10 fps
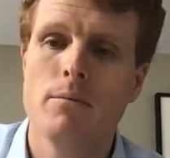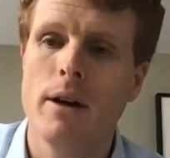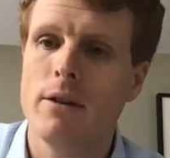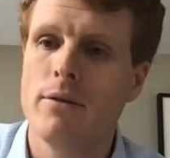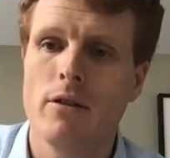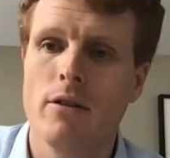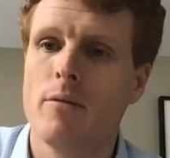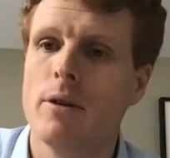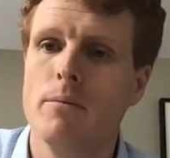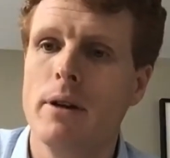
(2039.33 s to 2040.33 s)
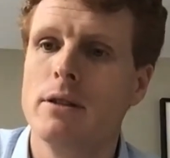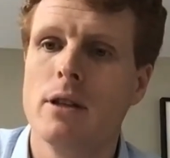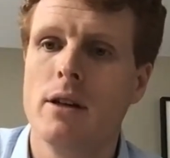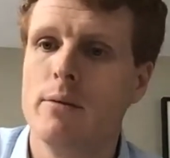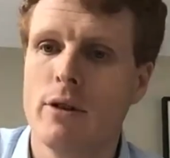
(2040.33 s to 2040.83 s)
by the federal government based
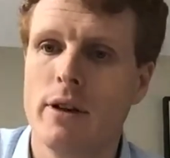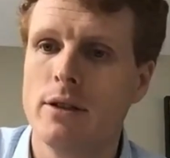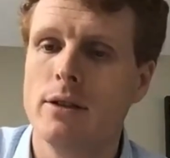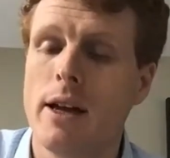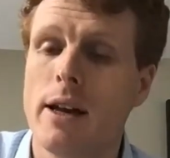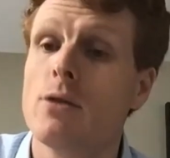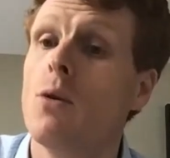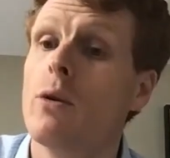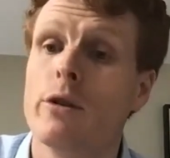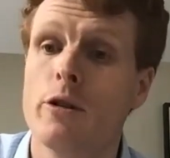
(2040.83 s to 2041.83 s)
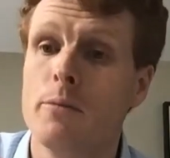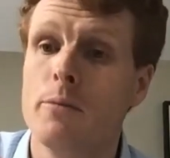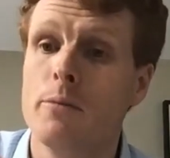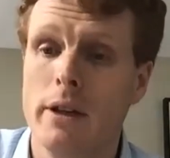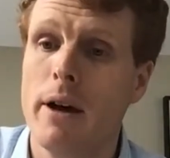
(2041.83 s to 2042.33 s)
on immigration status or your
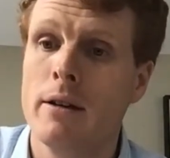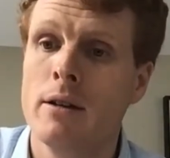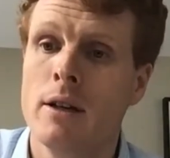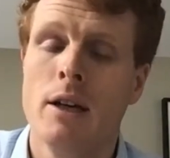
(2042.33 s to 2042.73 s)
ability to pay.